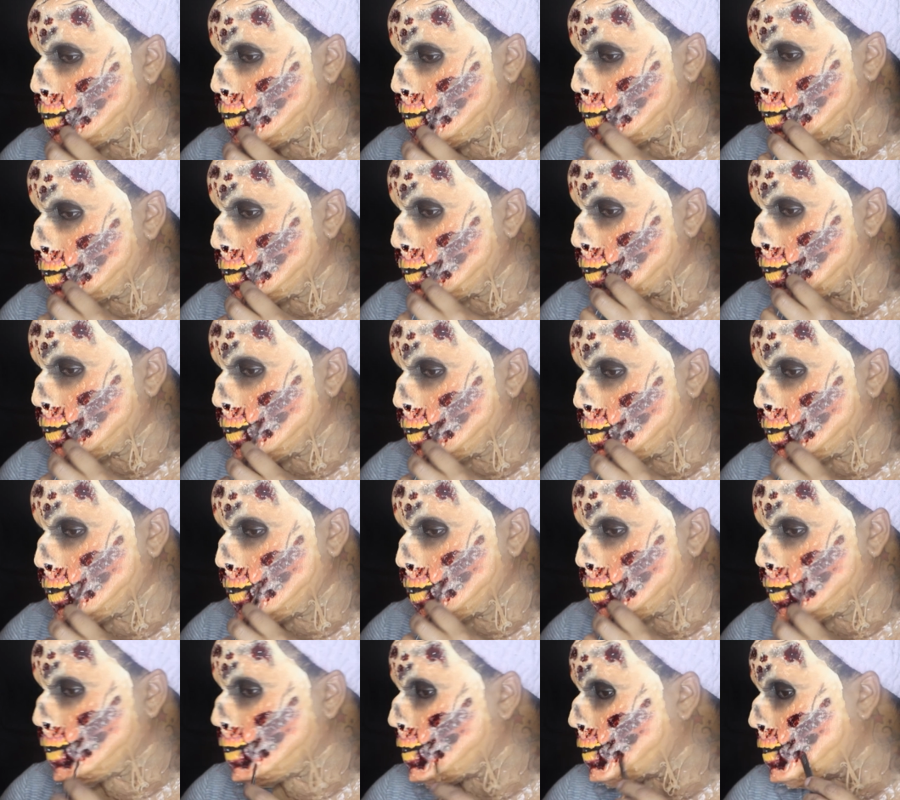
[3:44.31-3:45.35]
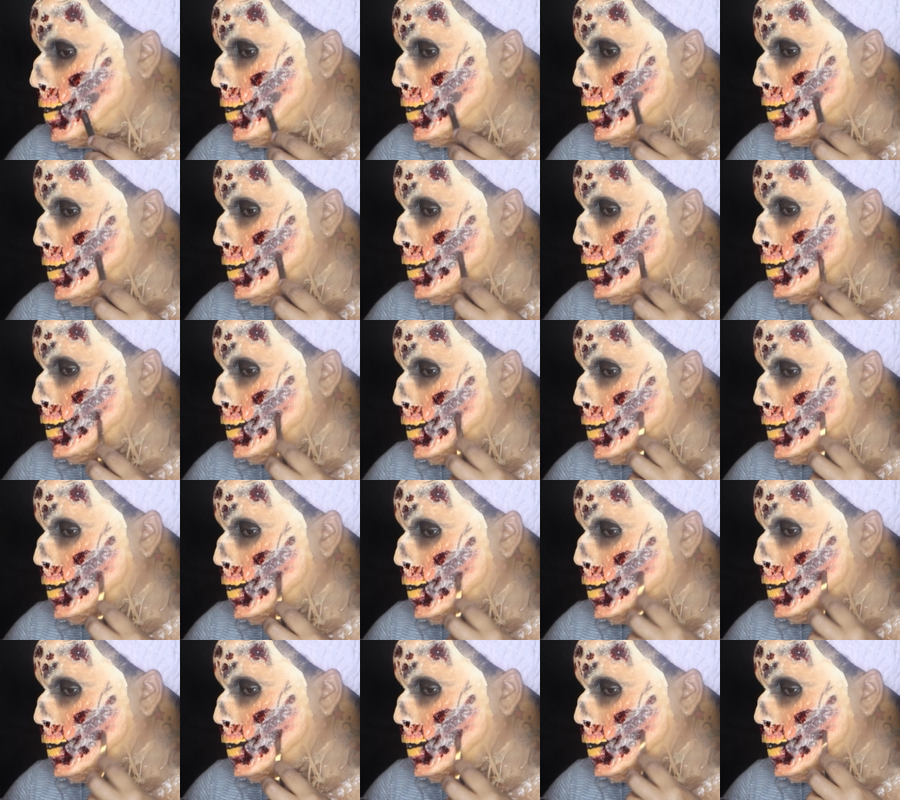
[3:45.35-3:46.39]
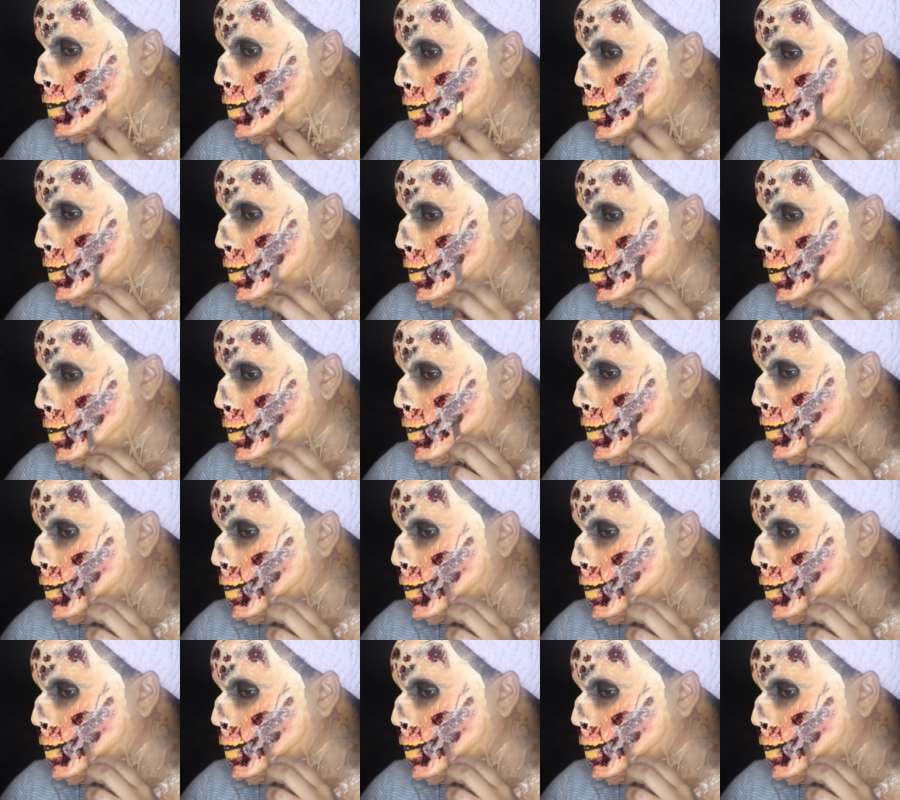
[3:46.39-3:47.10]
I'm actually just putting it in the deepest pockets.